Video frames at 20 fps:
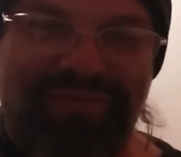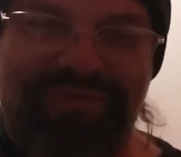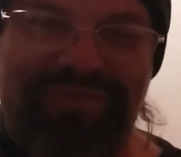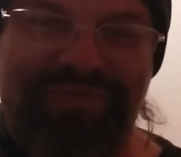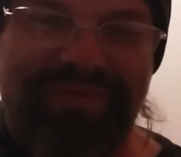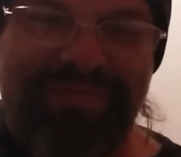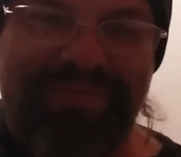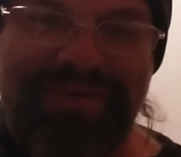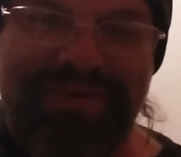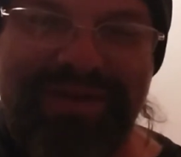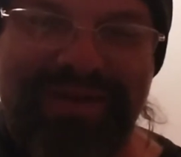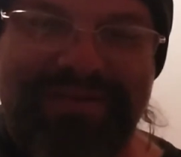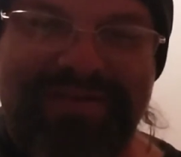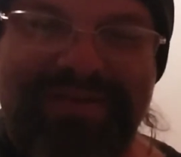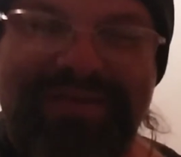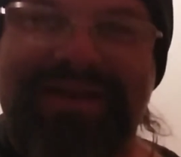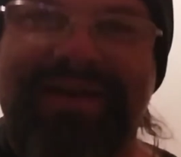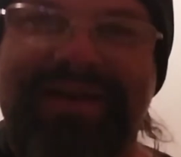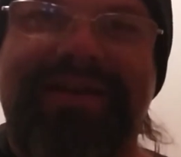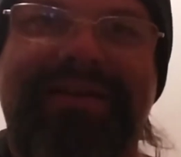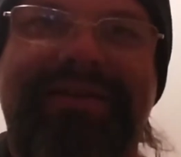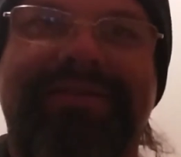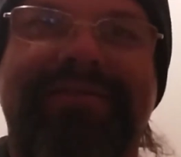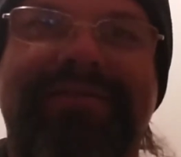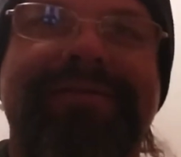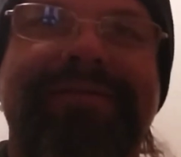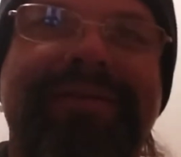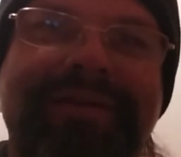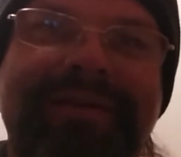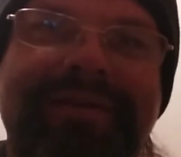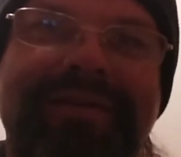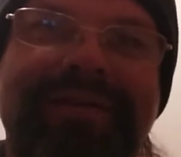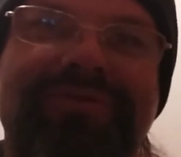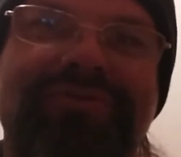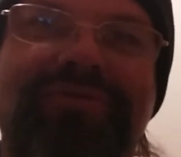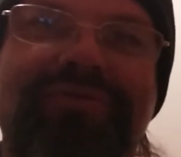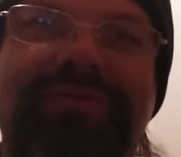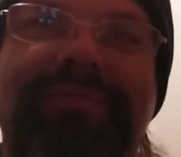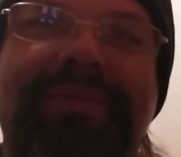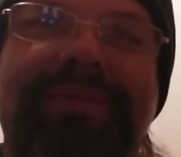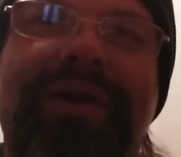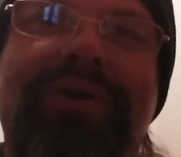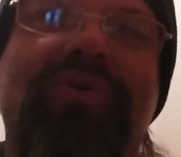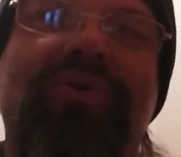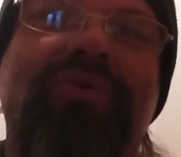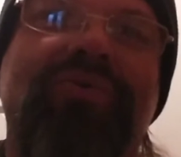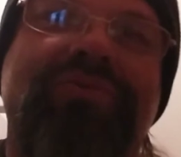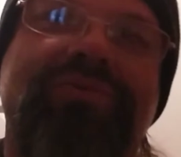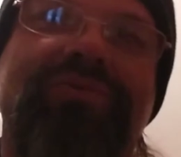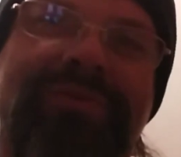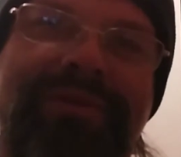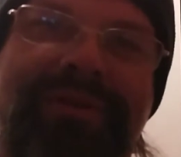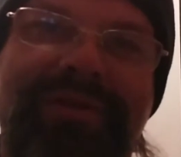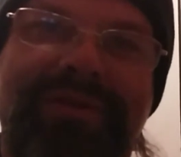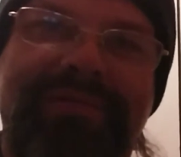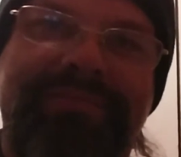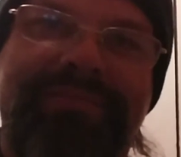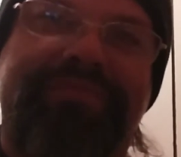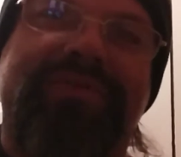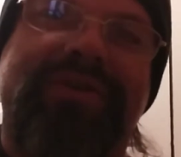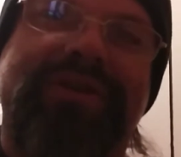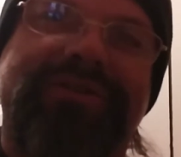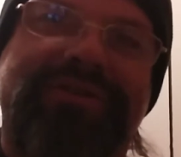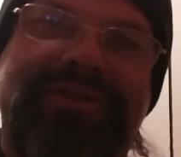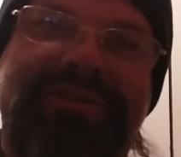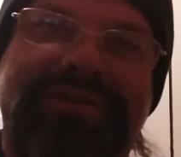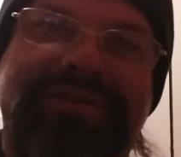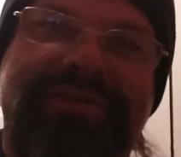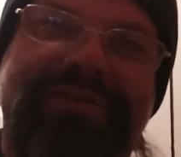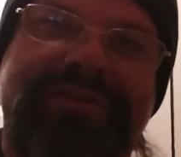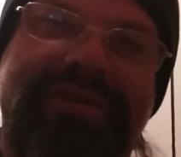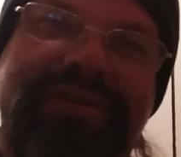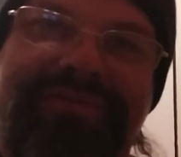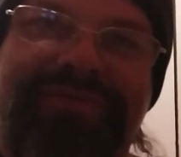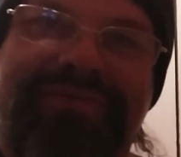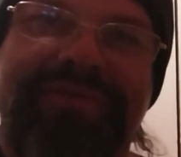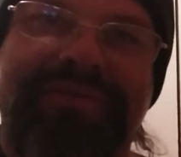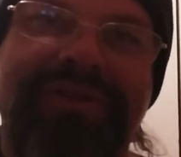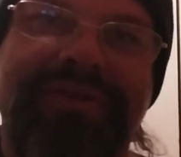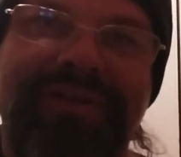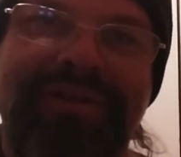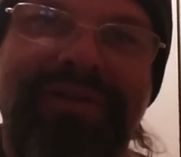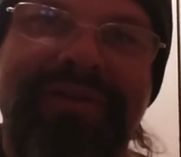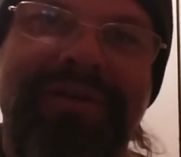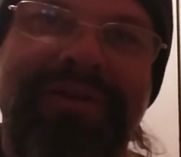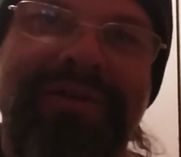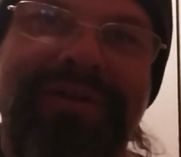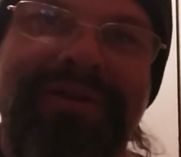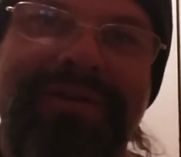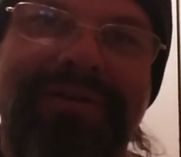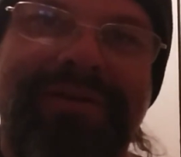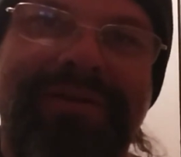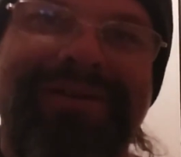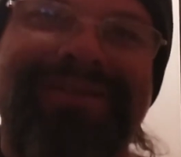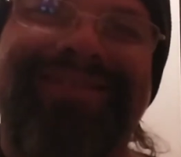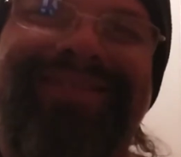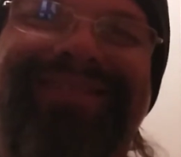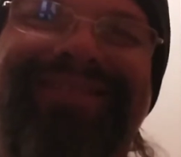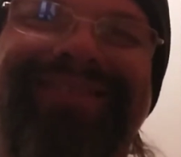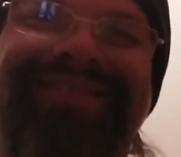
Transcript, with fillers: Billy Bob Thornton. Now I have to remember to put this guy's uh,